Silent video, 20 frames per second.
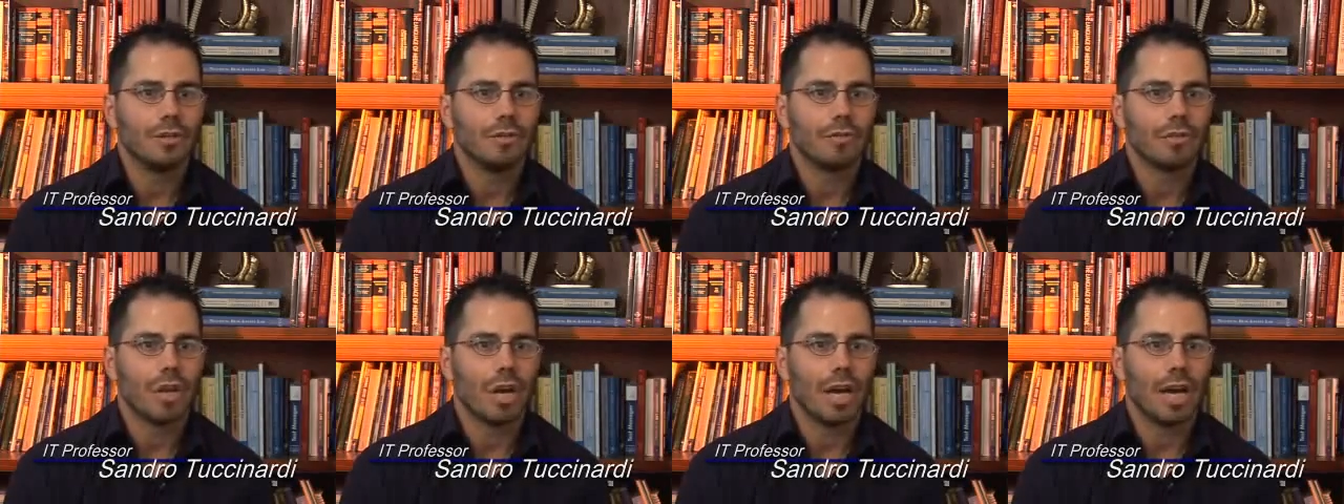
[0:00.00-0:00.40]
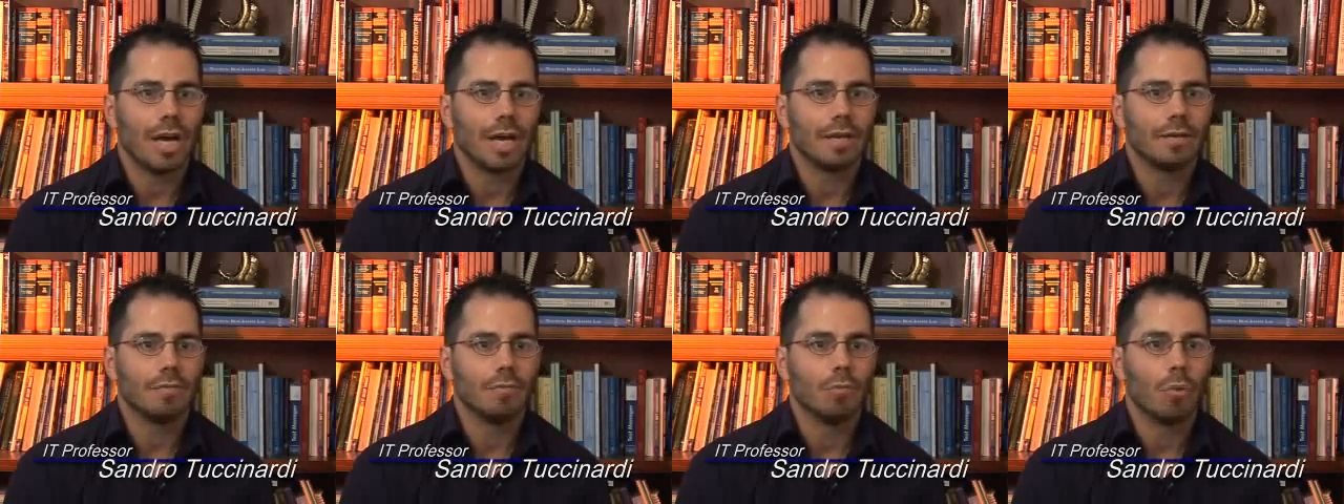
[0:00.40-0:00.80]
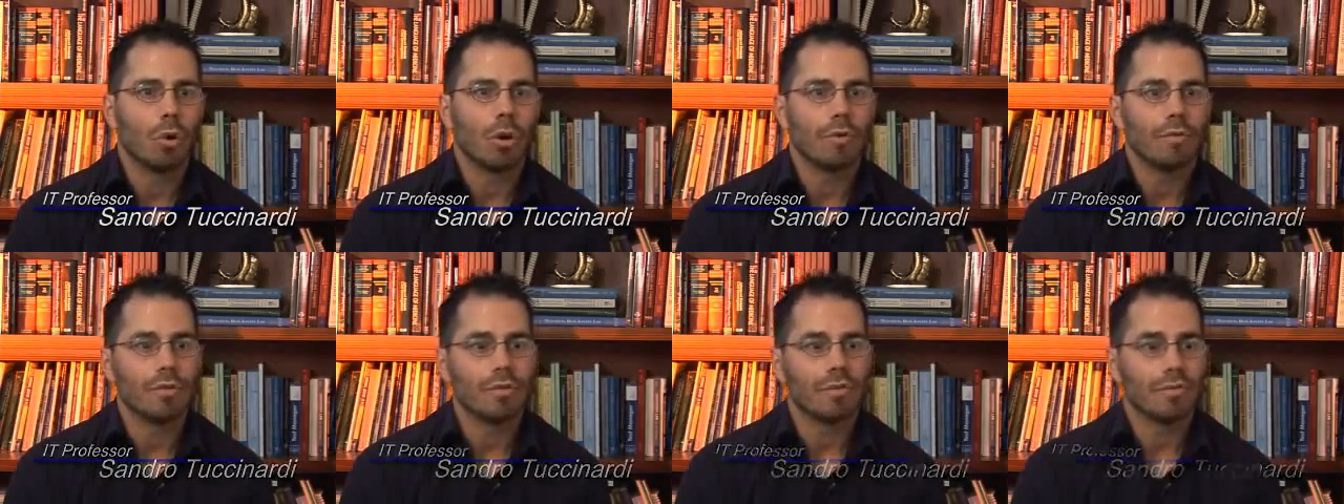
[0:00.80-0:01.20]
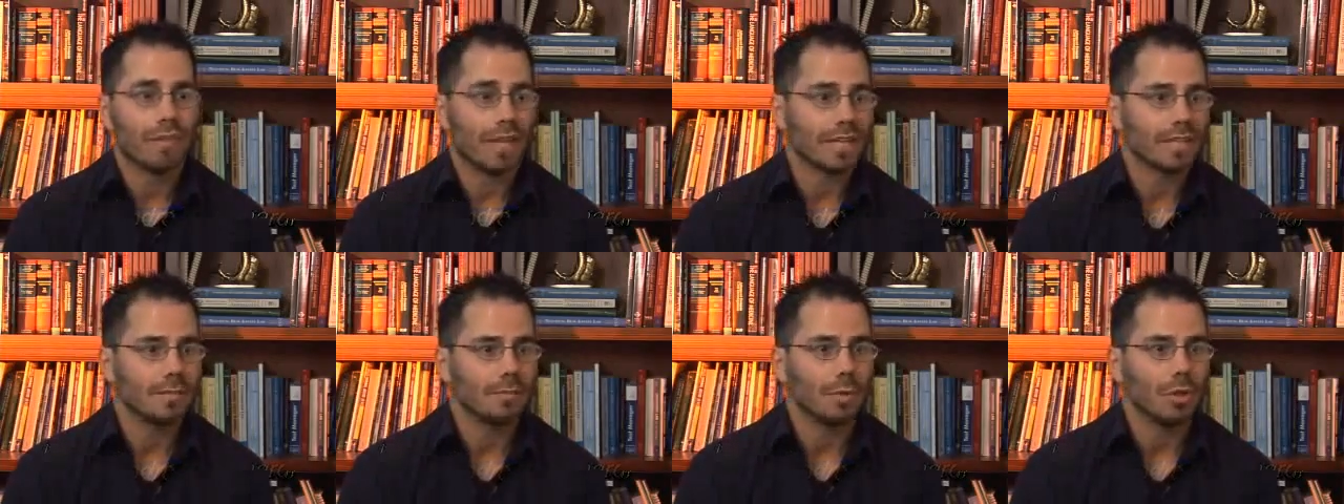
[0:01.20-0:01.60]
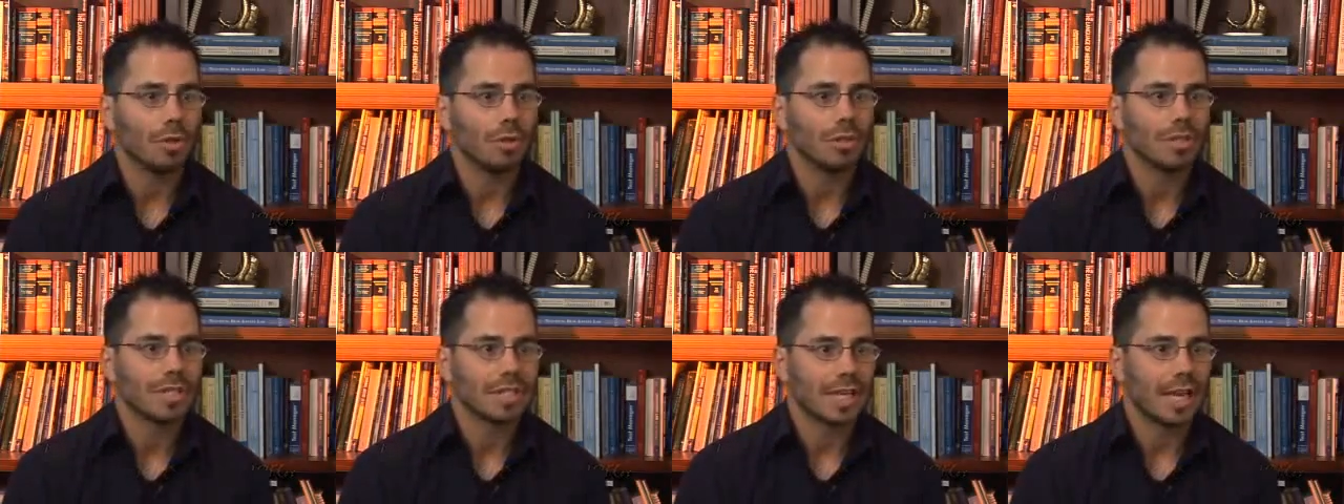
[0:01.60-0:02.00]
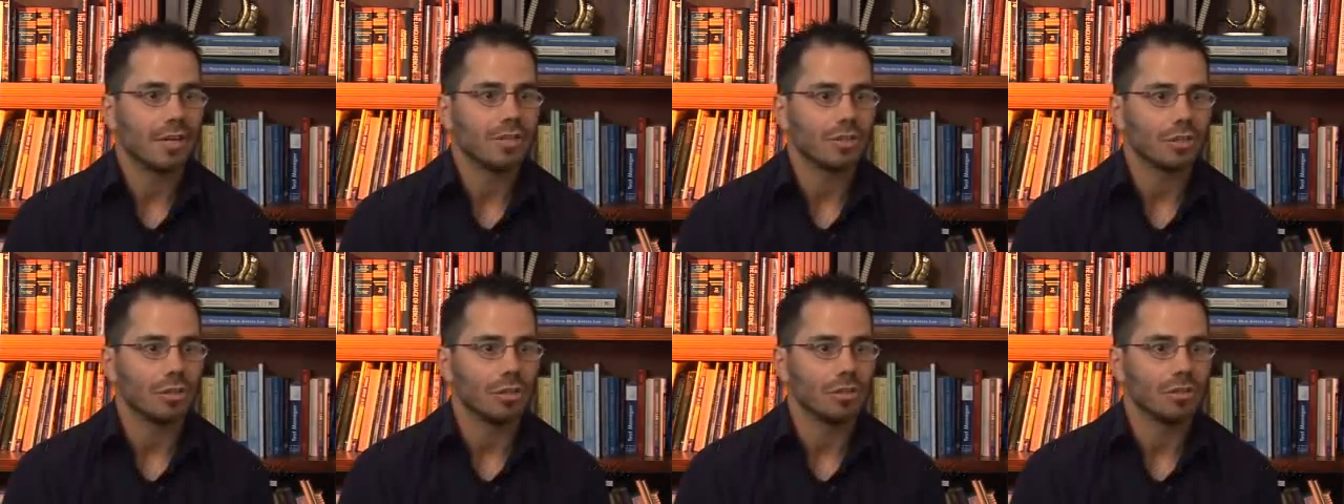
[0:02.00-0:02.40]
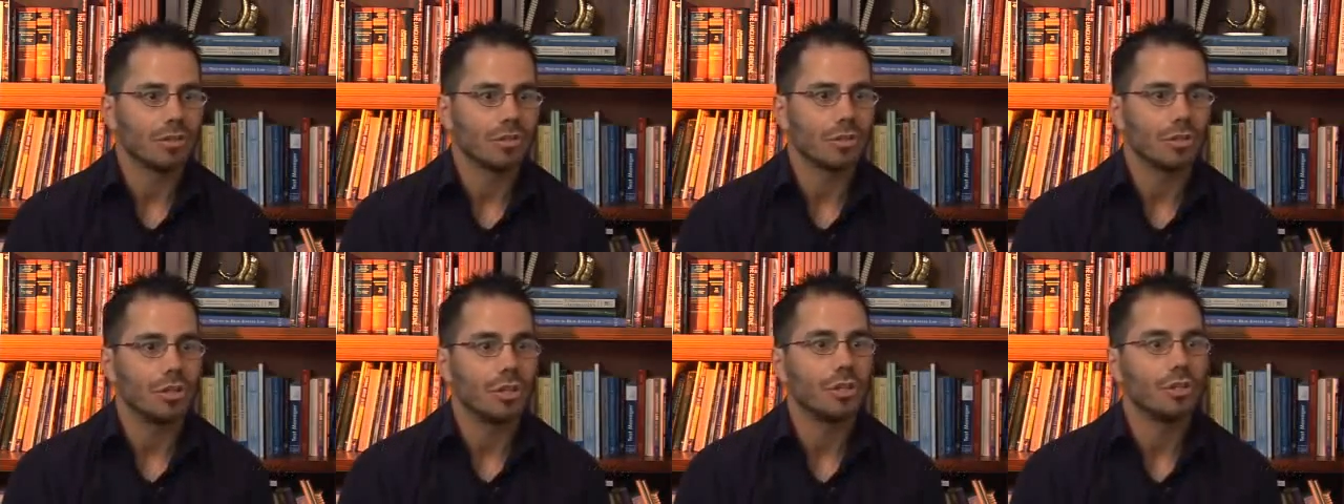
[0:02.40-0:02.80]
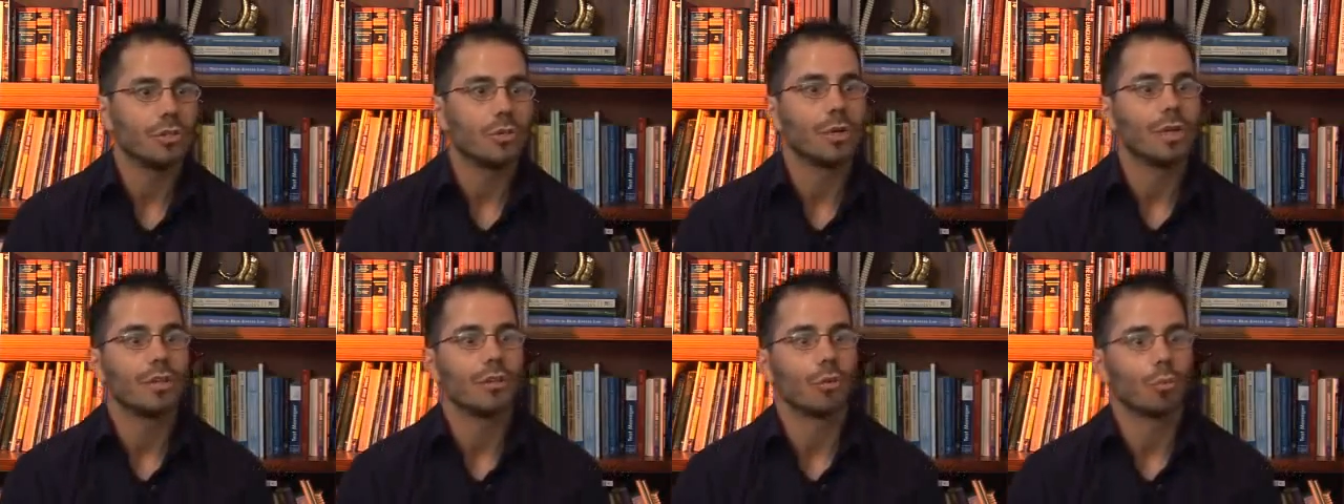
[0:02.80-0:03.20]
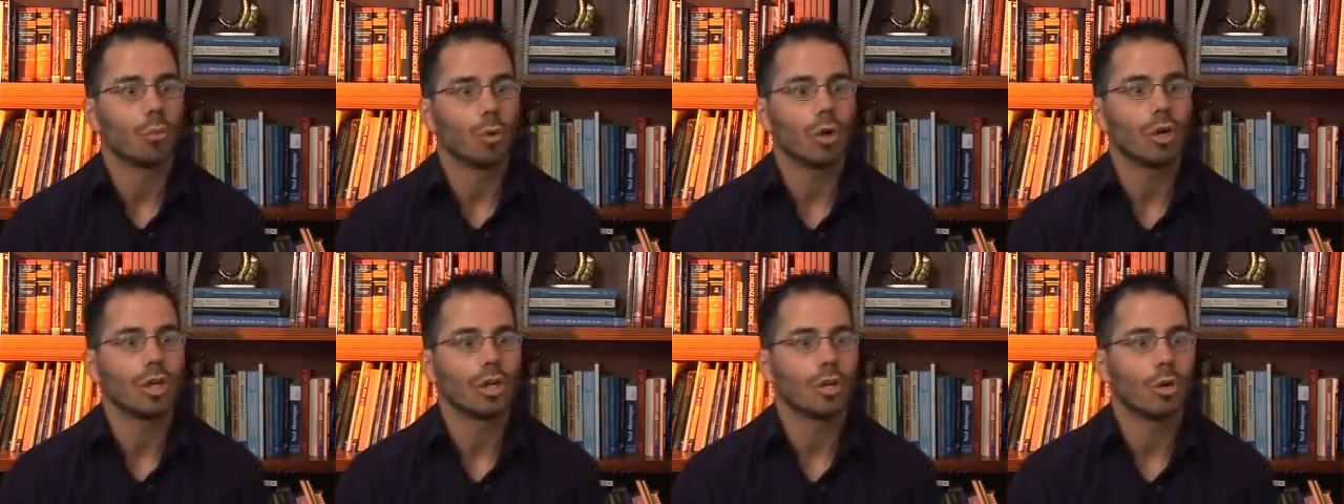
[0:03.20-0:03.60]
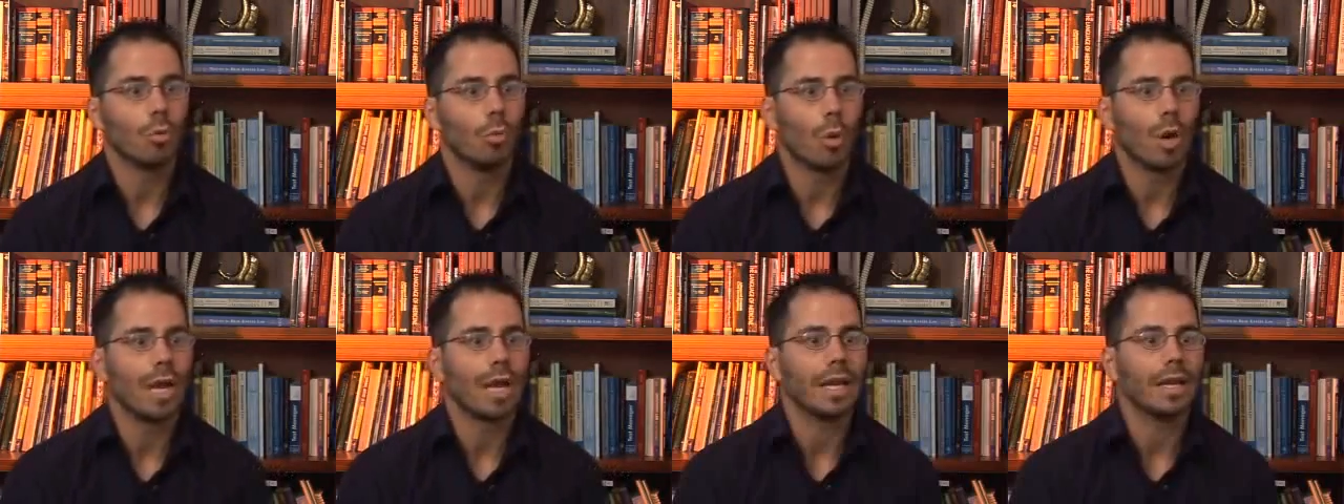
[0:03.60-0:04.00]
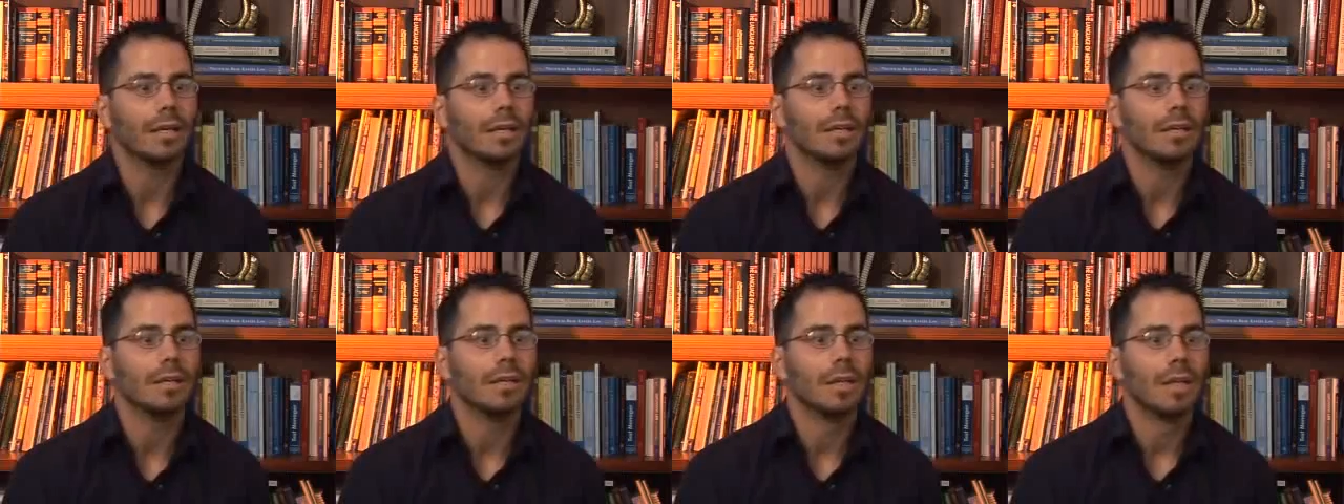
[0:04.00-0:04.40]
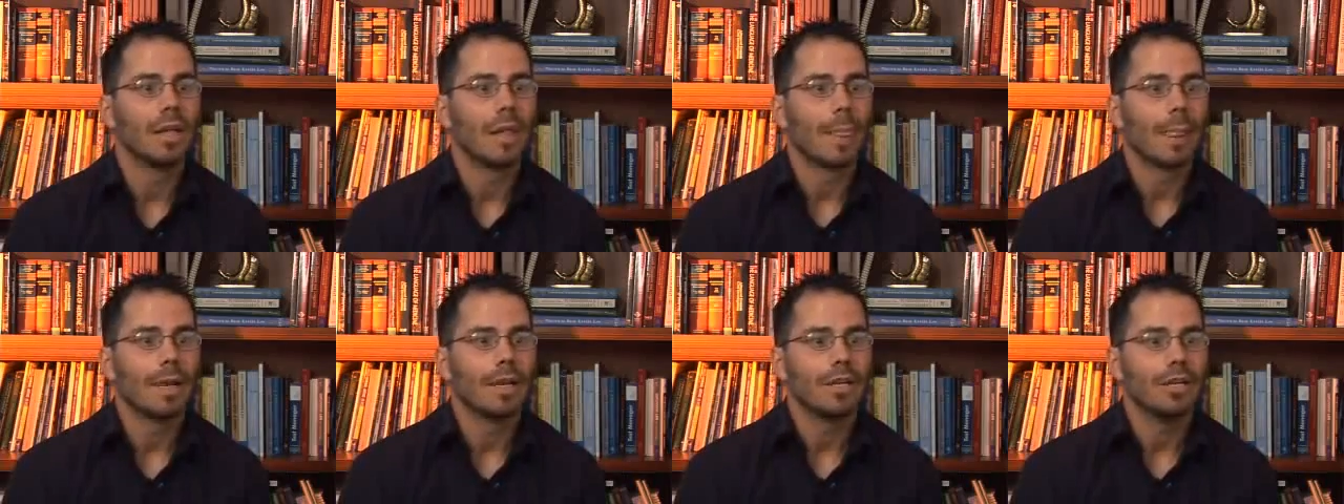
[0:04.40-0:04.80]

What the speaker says: You've got more of a flexible schedule, so you're doing the work when